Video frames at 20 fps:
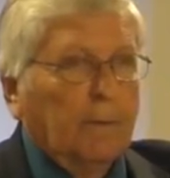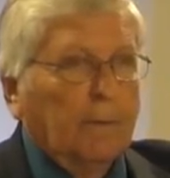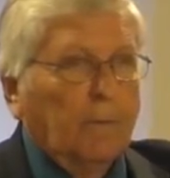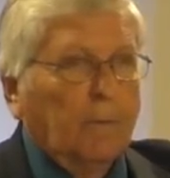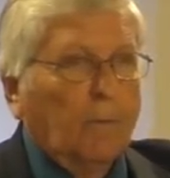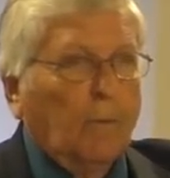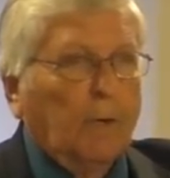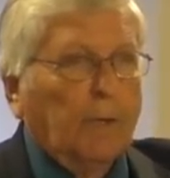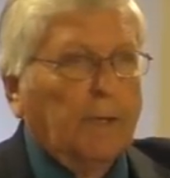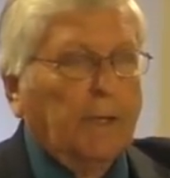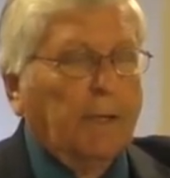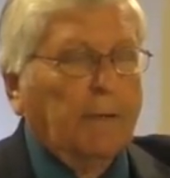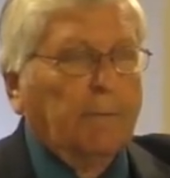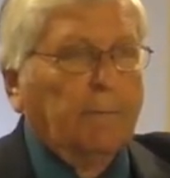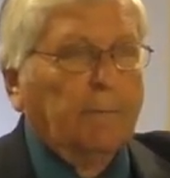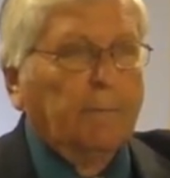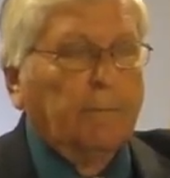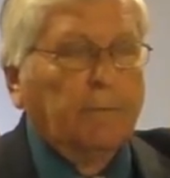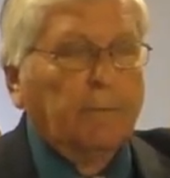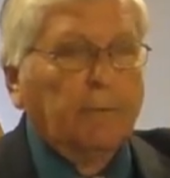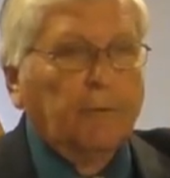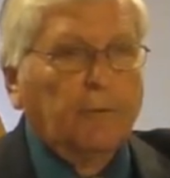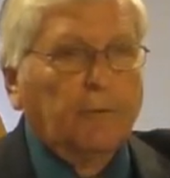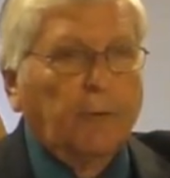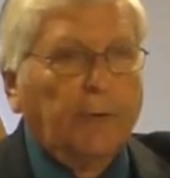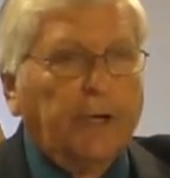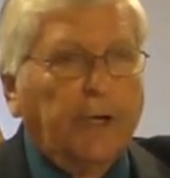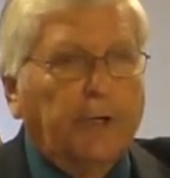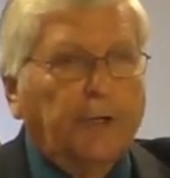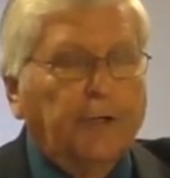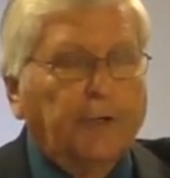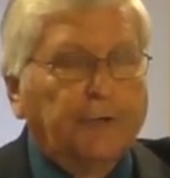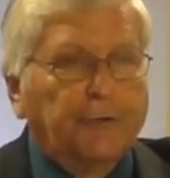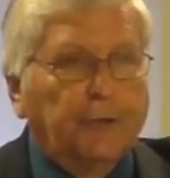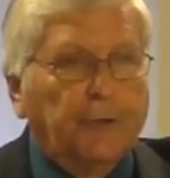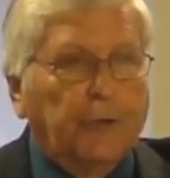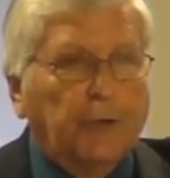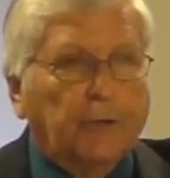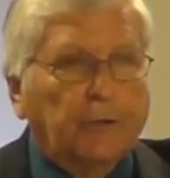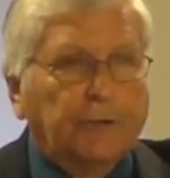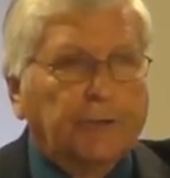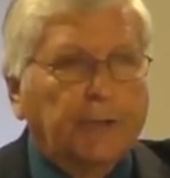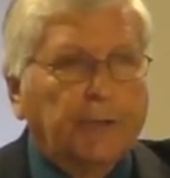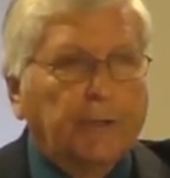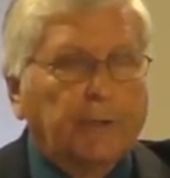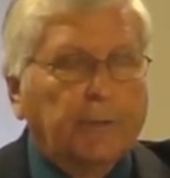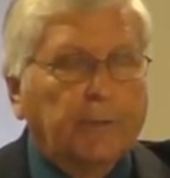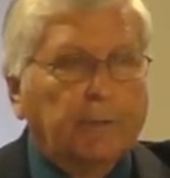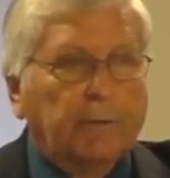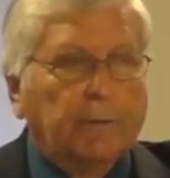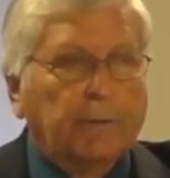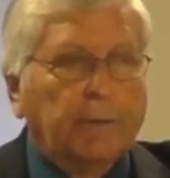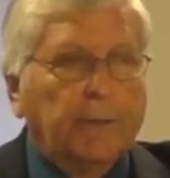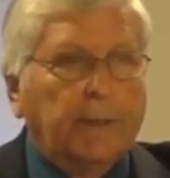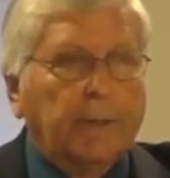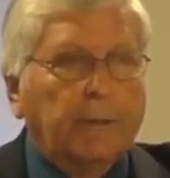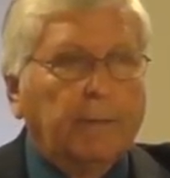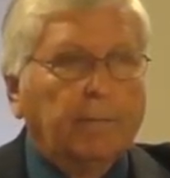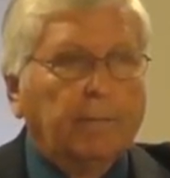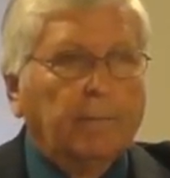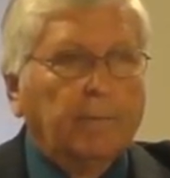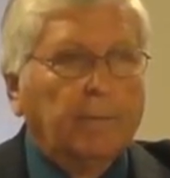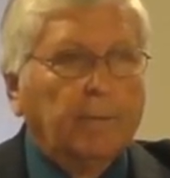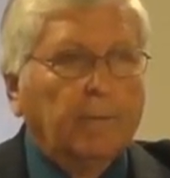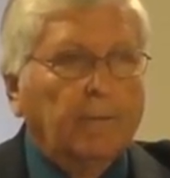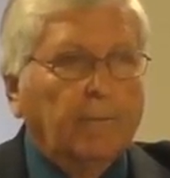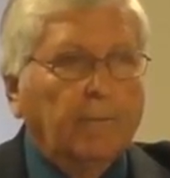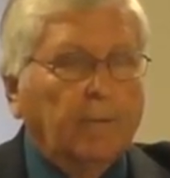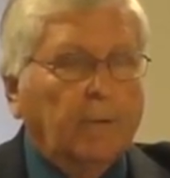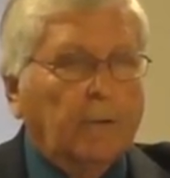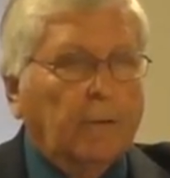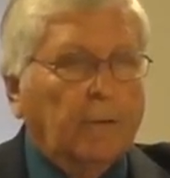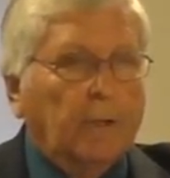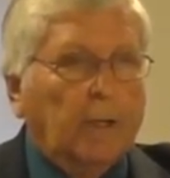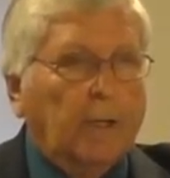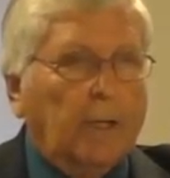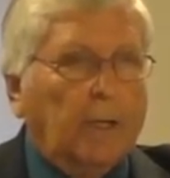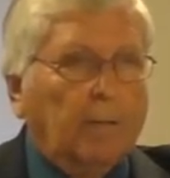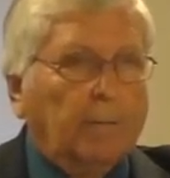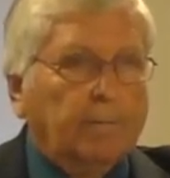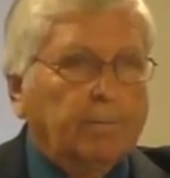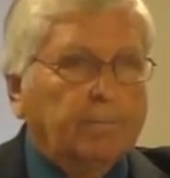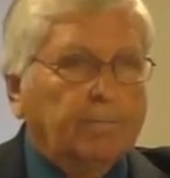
one that treated the students and the, the uh,